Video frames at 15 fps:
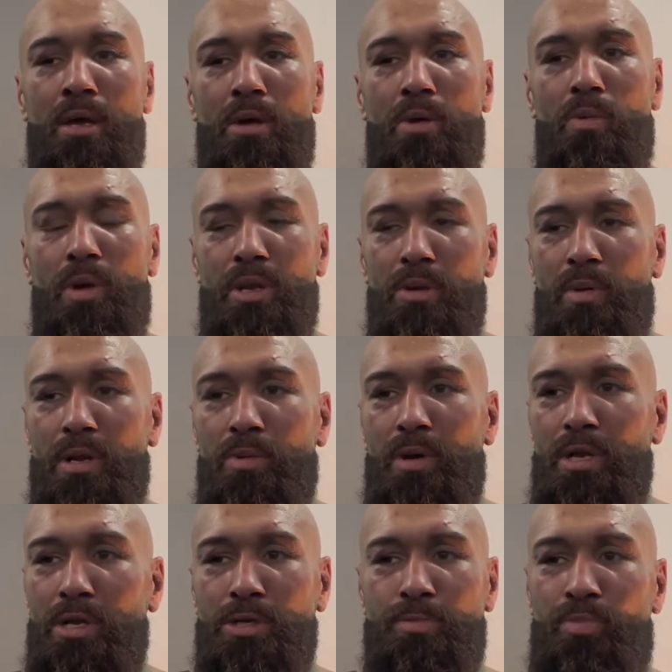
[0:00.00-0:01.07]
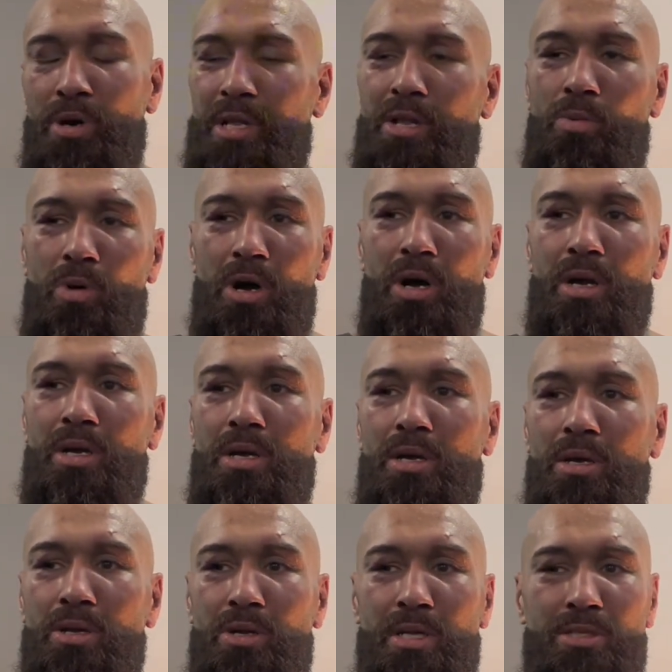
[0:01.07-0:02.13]
when you just put in the work,
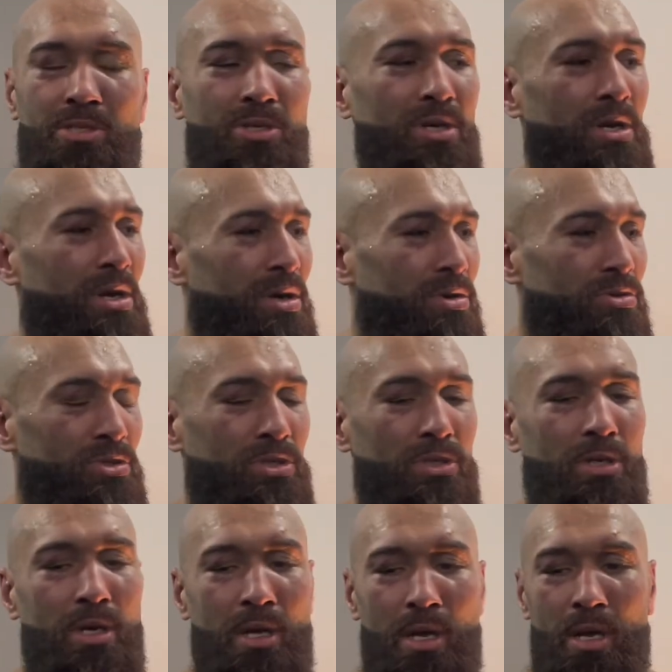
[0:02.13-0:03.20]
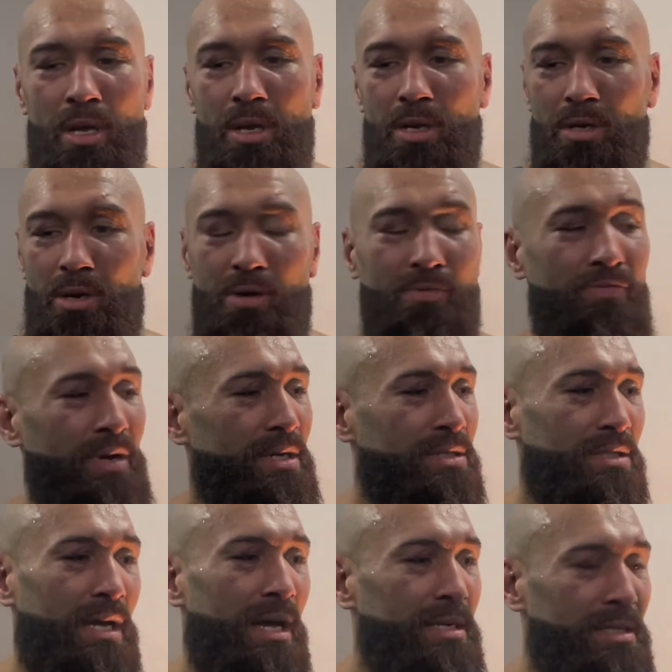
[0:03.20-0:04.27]
you listen to your coach, you know, thanks
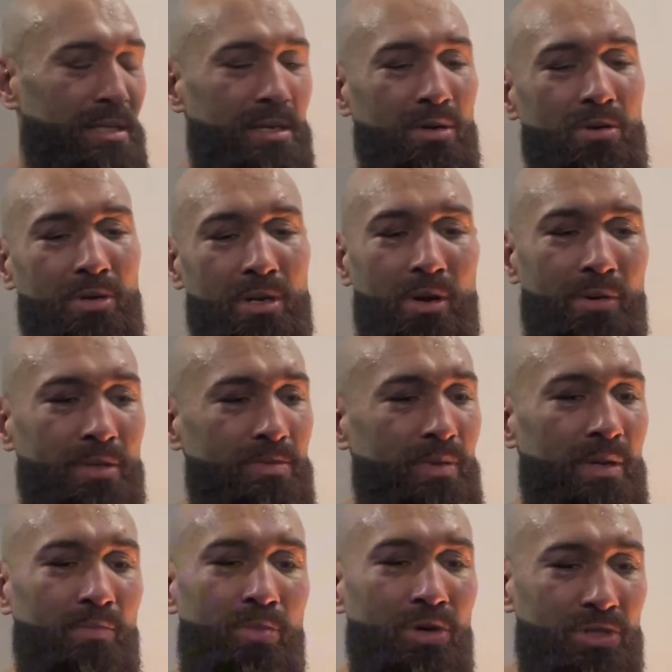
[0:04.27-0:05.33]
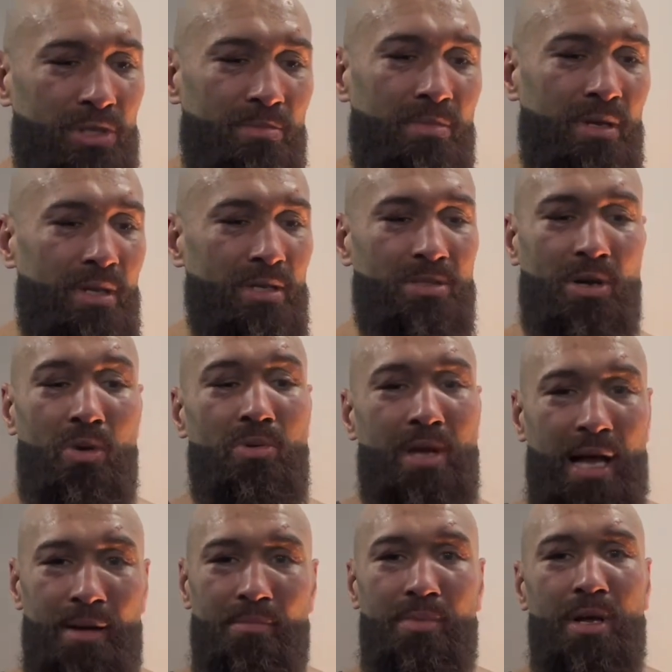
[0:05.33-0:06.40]
to Andy Gill, you know, he's been pushing me this whole
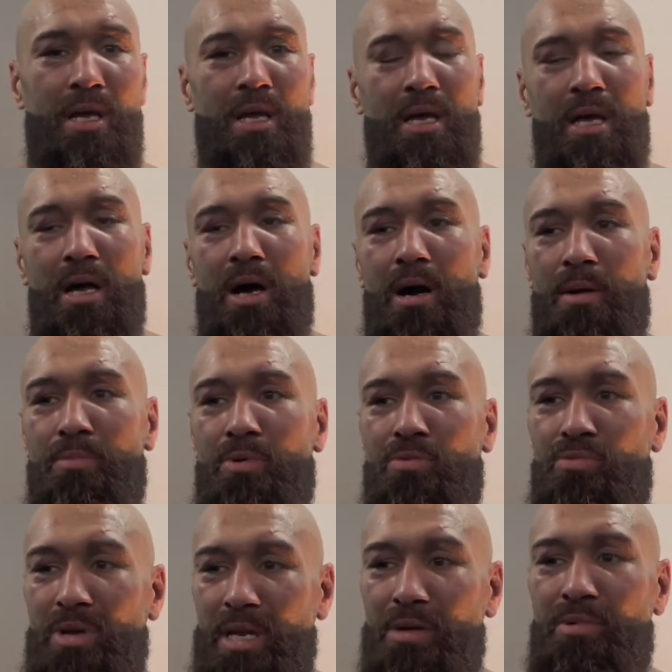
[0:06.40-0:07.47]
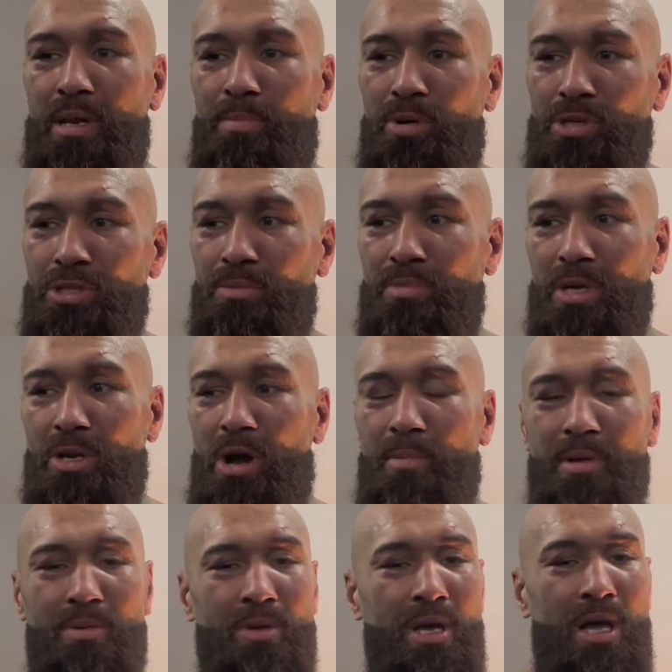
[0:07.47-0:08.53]
camp, really pushing me. You know, I've
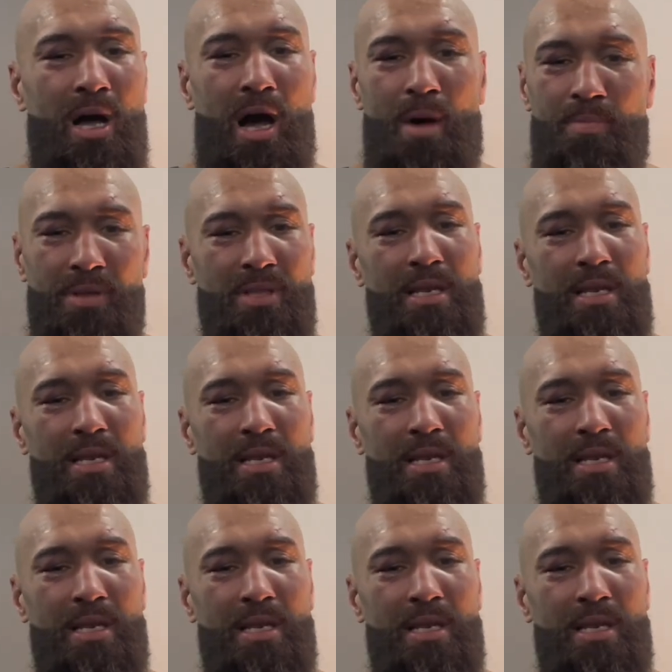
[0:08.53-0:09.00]
been upping the